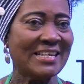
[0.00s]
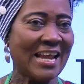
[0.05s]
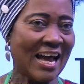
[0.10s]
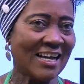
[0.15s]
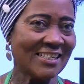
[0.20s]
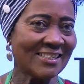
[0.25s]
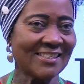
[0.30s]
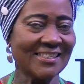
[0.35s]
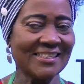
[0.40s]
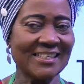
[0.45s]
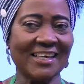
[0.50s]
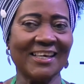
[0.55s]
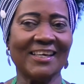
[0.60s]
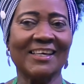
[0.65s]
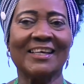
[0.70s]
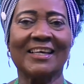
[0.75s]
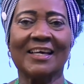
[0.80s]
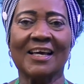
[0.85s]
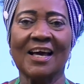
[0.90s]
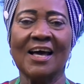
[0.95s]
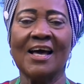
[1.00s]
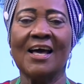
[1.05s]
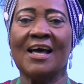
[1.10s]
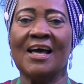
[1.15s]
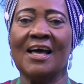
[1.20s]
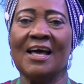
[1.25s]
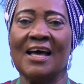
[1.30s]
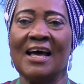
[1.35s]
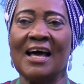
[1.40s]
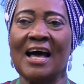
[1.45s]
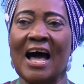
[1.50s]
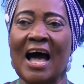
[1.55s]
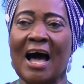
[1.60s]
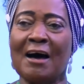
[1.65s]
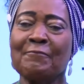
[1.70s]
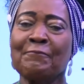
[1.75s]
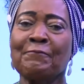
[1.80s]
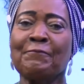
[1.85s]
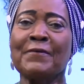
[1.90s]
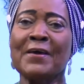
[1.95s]
us say, I
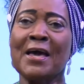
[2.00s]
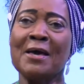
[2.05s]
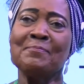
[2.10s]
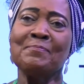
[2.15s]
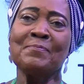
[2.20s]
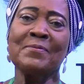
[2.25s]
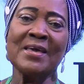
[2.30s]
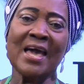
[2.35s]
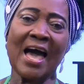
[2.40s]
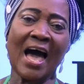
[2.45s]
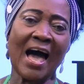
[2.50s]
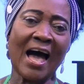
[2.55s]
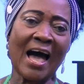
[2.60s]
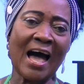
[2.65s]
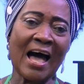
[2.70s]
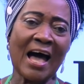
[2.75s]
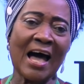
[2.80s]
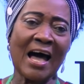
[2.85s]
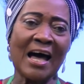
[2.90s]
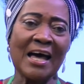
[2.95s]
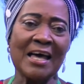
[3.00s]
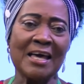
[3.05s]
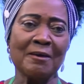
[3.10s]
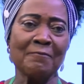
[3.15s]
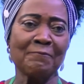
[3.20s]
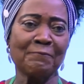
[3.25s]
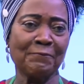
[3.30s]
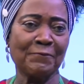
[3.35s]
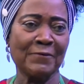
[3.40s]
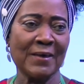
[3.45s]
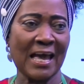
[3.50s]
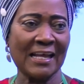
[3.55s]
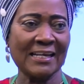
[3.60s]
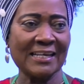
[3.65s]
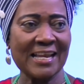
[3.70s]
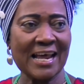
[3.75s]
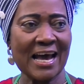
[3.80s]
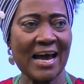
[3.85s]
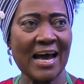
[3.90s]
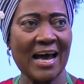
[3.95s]
fear be a fear
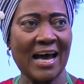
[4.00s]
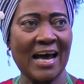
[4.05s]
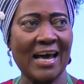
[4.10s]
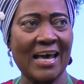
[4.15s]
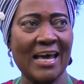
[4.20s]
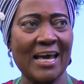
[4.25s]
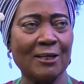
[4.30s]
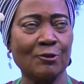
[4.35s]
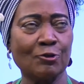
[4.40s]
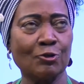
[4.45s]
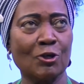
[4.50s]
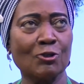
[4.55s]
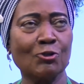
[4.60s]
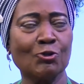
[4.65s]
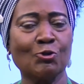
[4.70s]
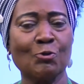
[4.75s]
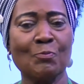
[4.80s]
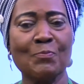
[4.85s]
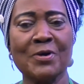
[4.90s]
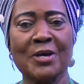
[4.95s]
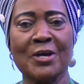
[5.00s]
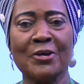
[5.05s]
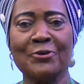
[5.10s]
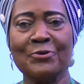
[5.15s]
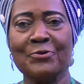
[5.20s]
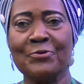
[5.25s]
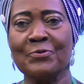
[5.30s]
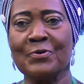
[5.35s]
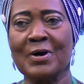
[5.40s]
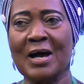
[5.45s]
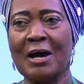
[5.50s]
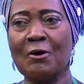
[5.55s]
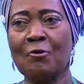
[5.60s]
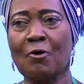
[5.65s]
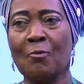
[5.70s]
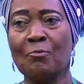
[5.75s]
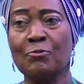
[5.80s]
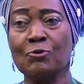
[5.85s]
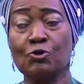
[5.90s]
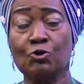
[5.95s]
da, a tossumi, no, I
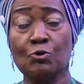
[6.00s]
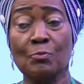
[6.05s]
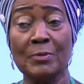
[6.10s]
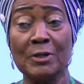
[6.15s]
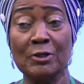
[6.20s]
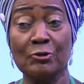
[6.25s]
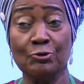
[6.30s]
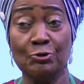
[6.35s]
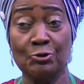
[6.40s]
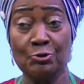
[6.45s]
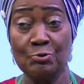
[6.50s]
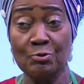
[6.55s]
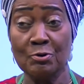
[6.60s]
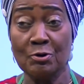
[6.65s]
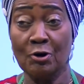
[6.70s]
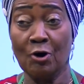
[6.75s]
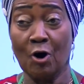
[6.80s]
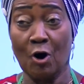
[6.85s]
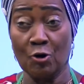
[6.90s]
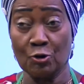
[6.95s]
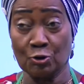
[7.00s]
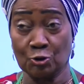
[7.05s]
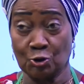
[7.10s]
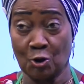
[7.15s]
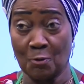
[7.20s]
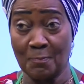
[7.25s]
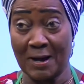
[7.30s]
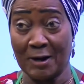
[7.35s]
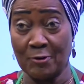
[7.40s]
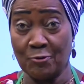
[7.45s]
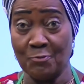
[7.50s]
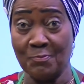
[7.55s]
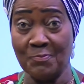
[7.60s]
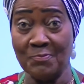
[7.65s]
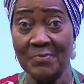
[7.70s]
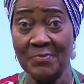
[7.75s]
will soon do October num.